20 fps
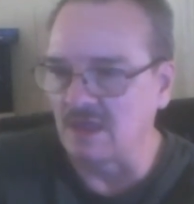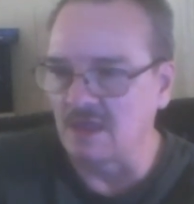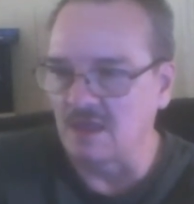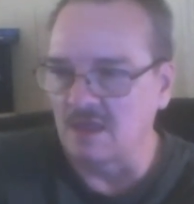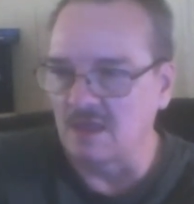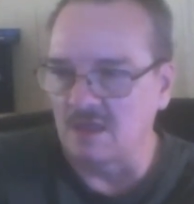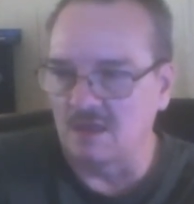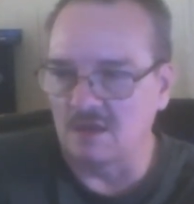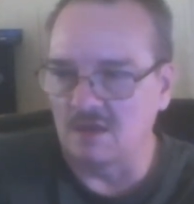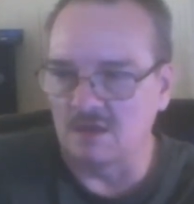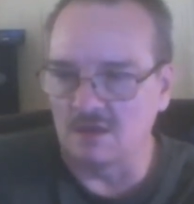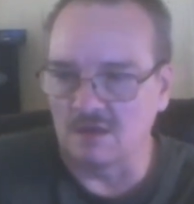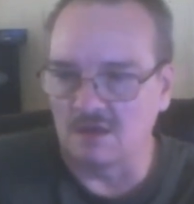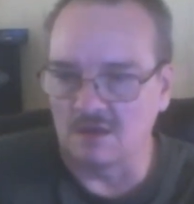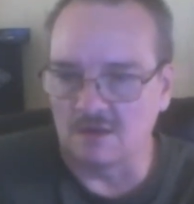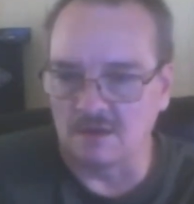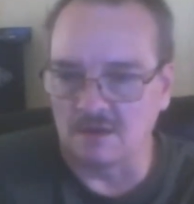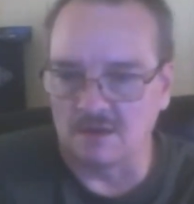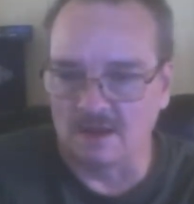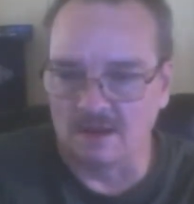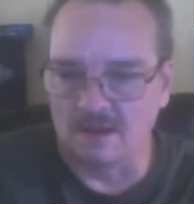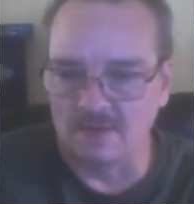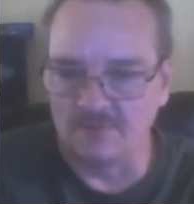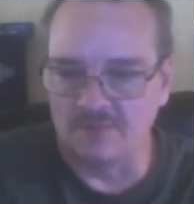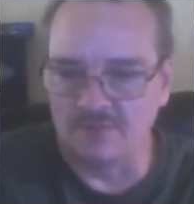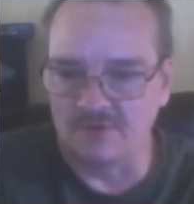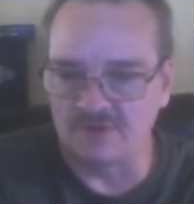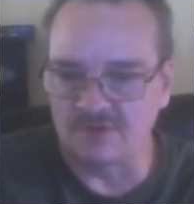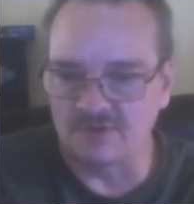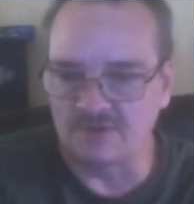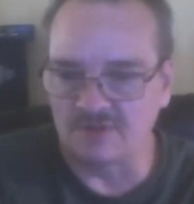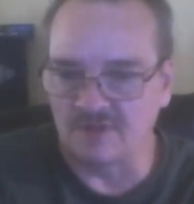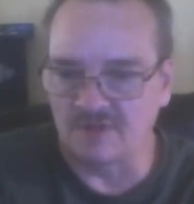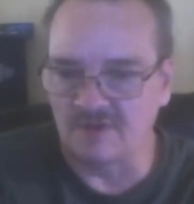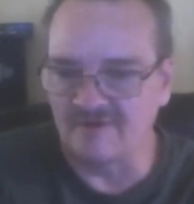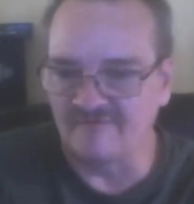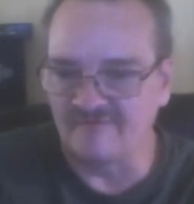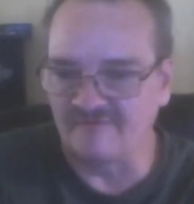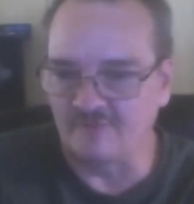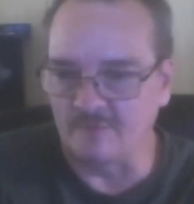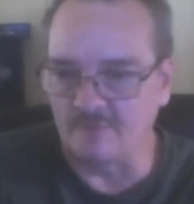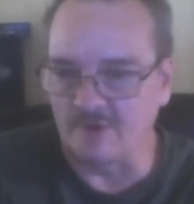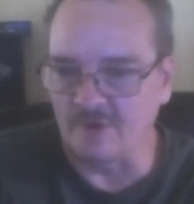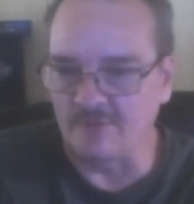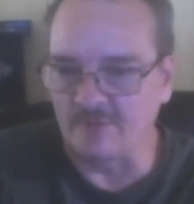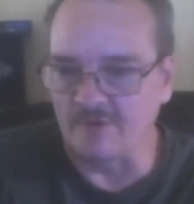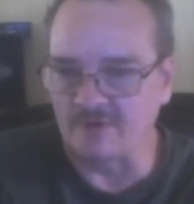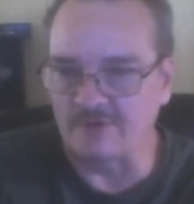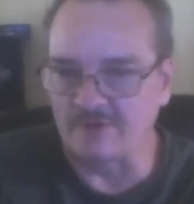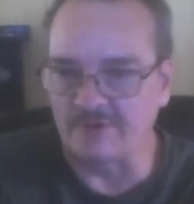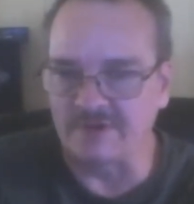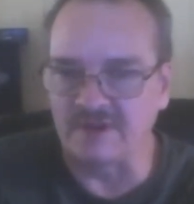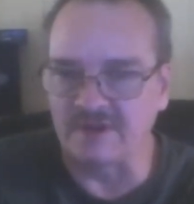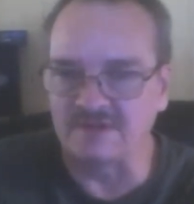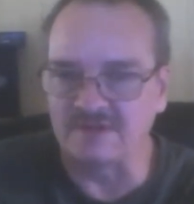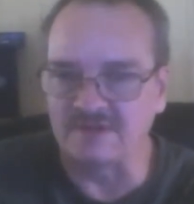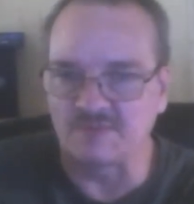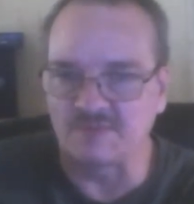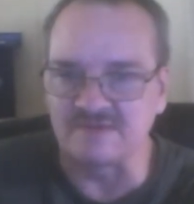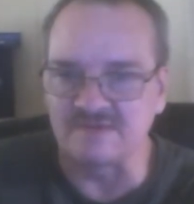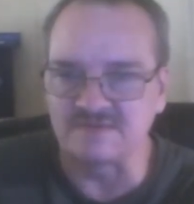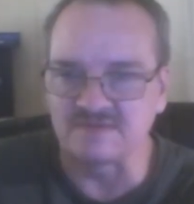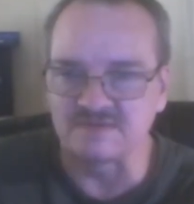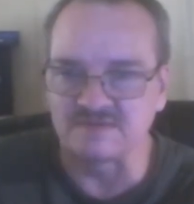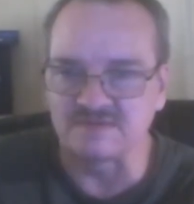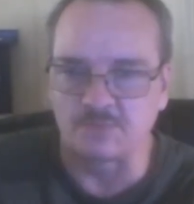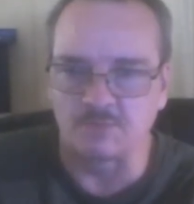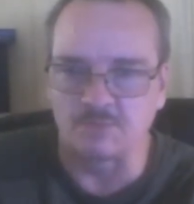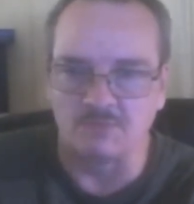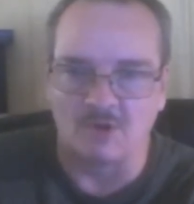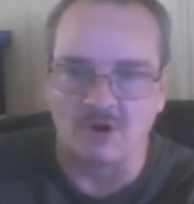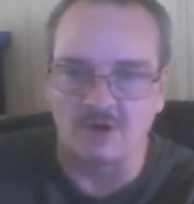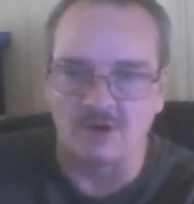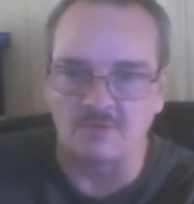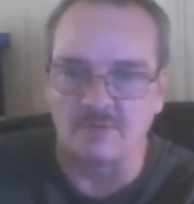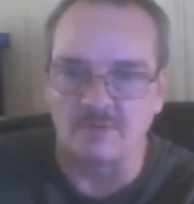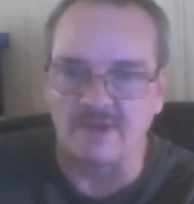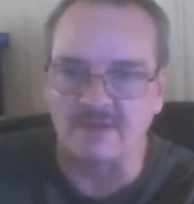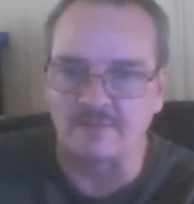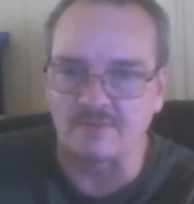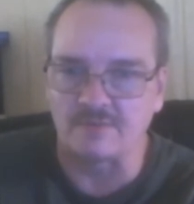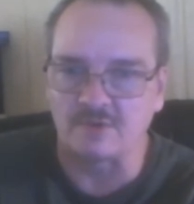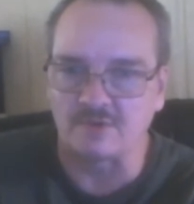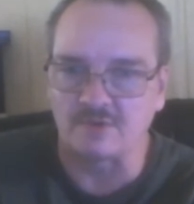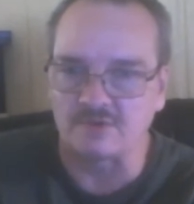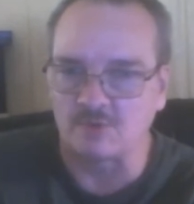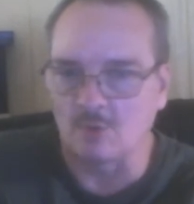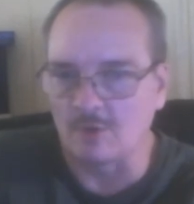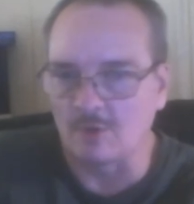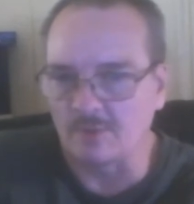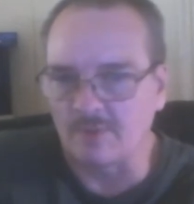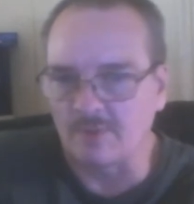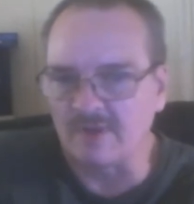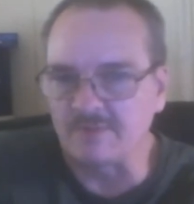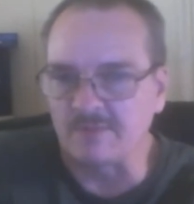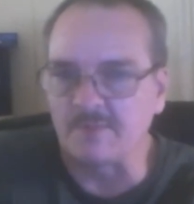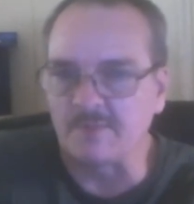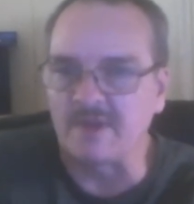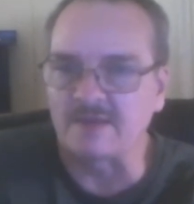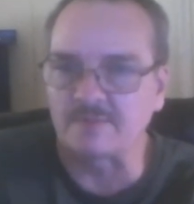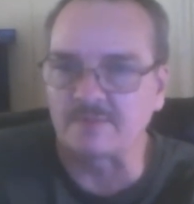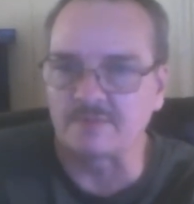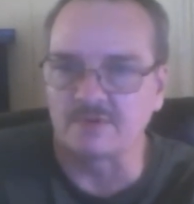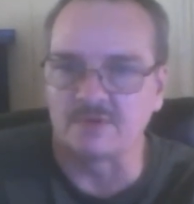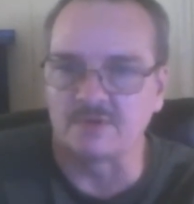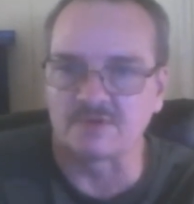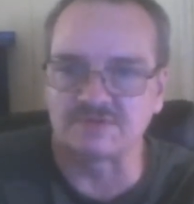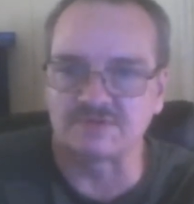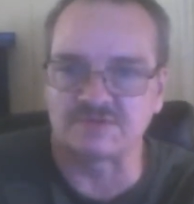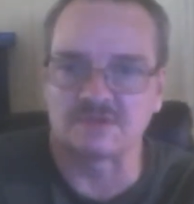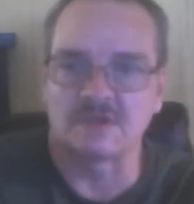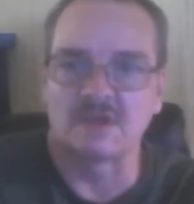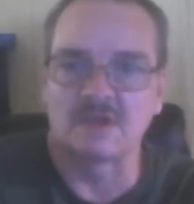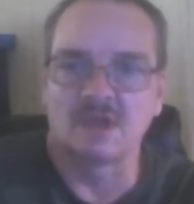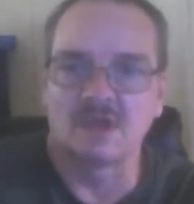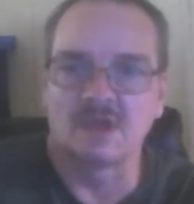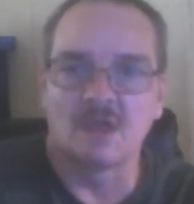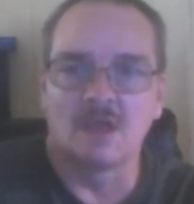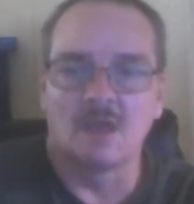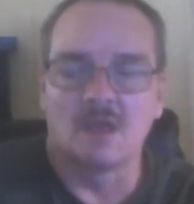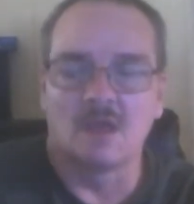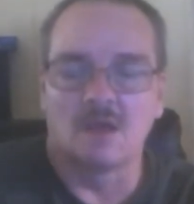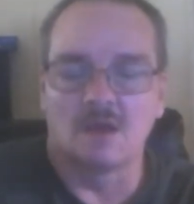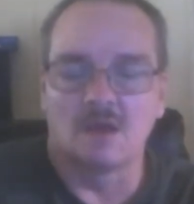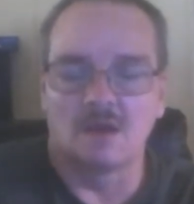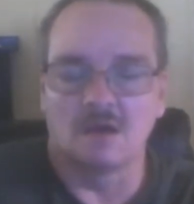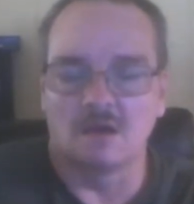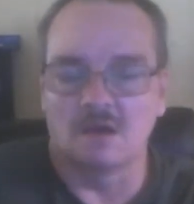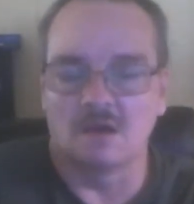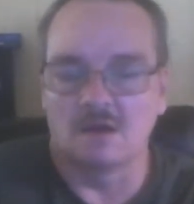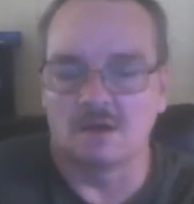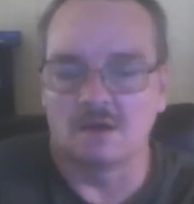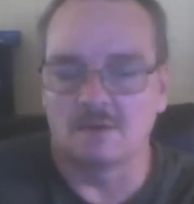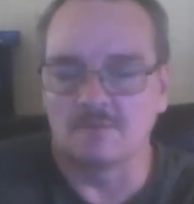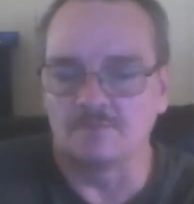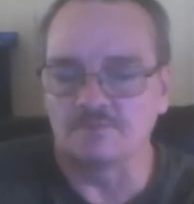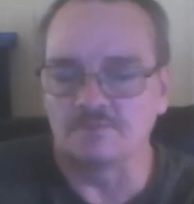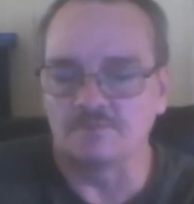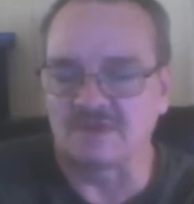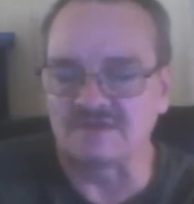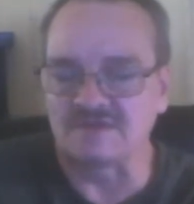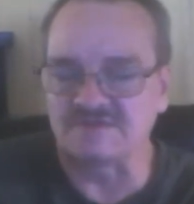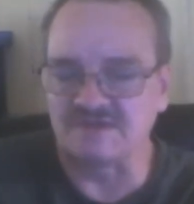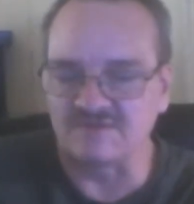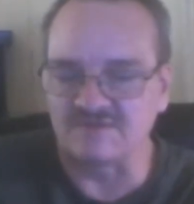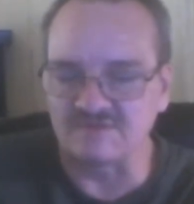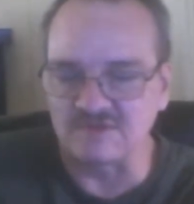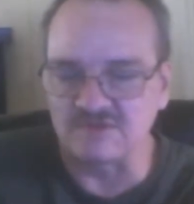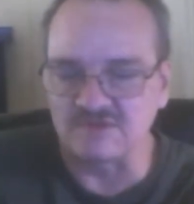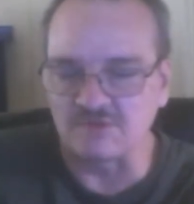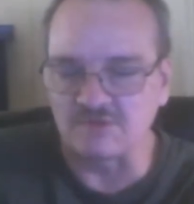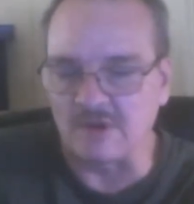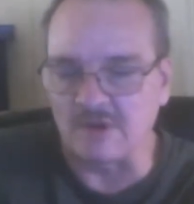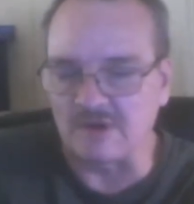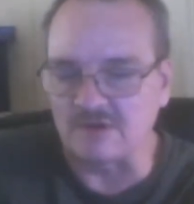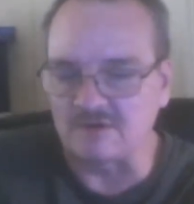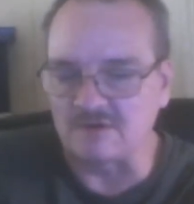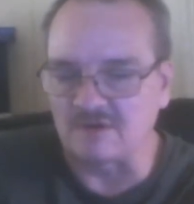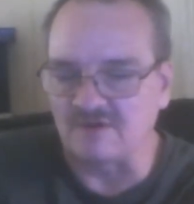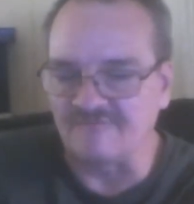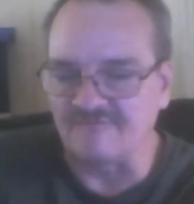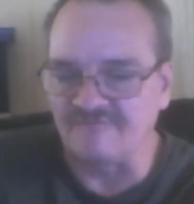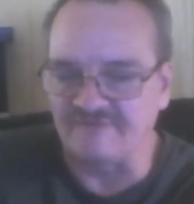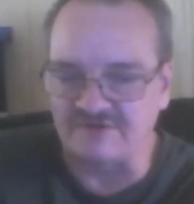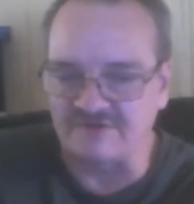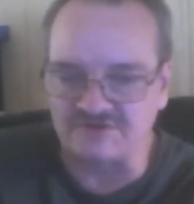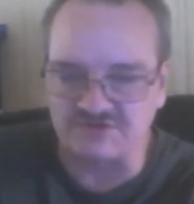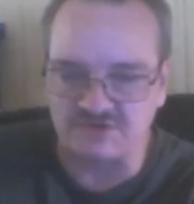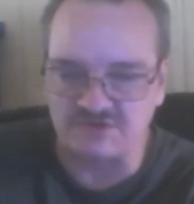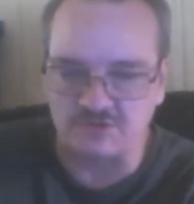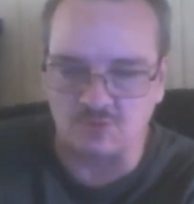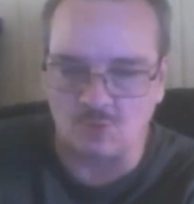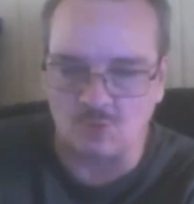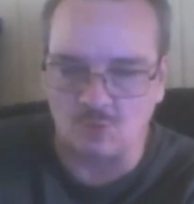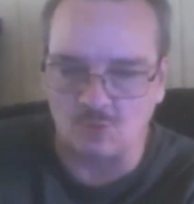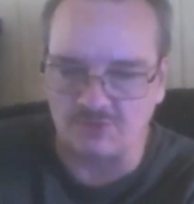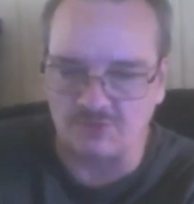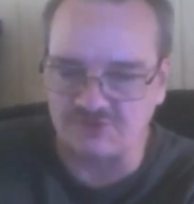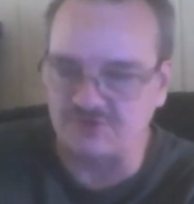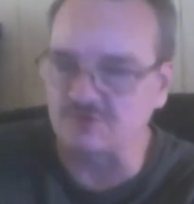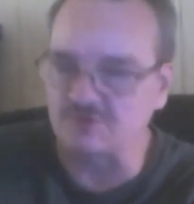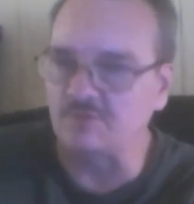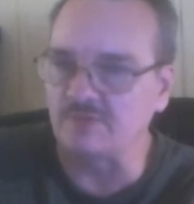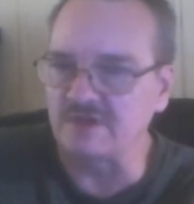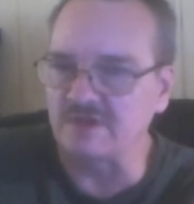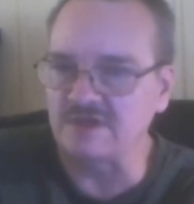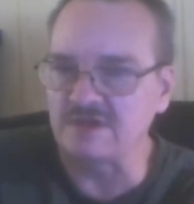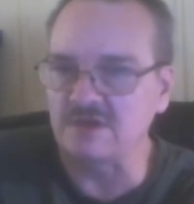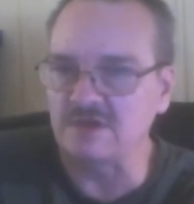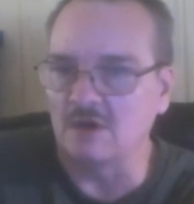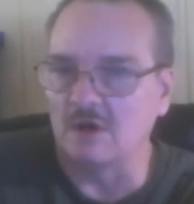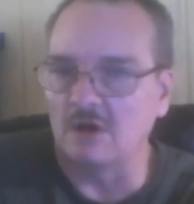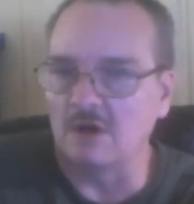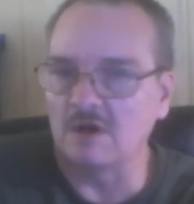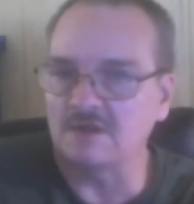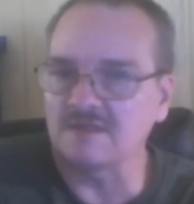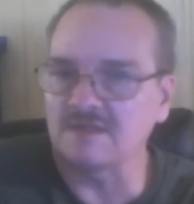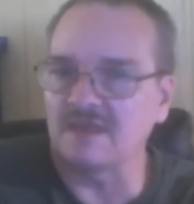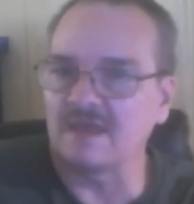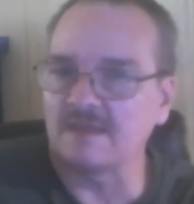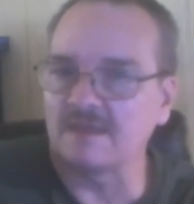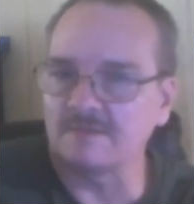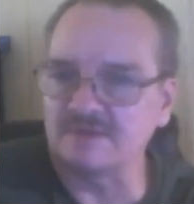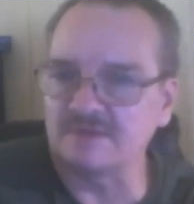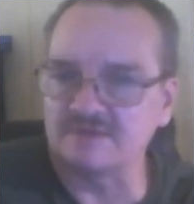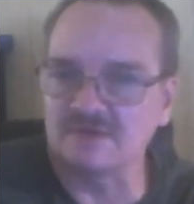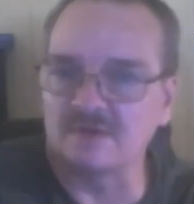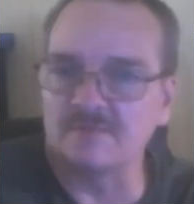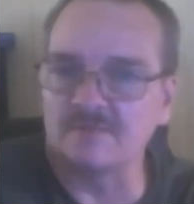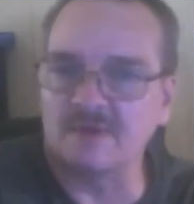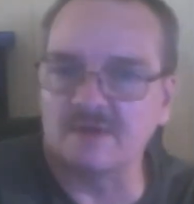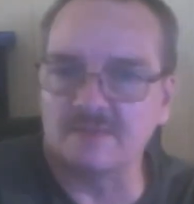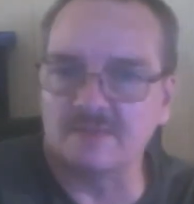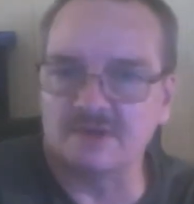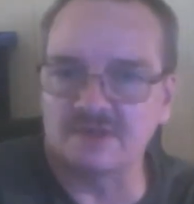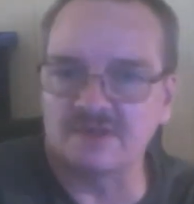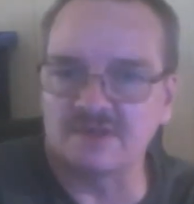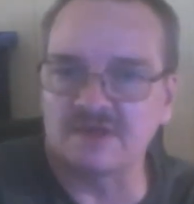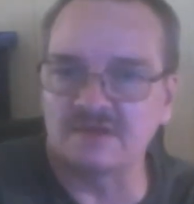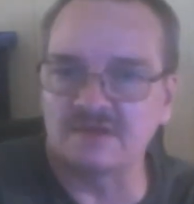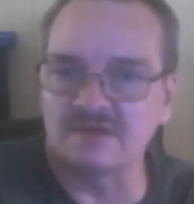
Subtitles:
I'm putting a lot of them up on CreateSpace's hardback book or paperback books. 72-hour nonfiction should be on Amazon by Monday.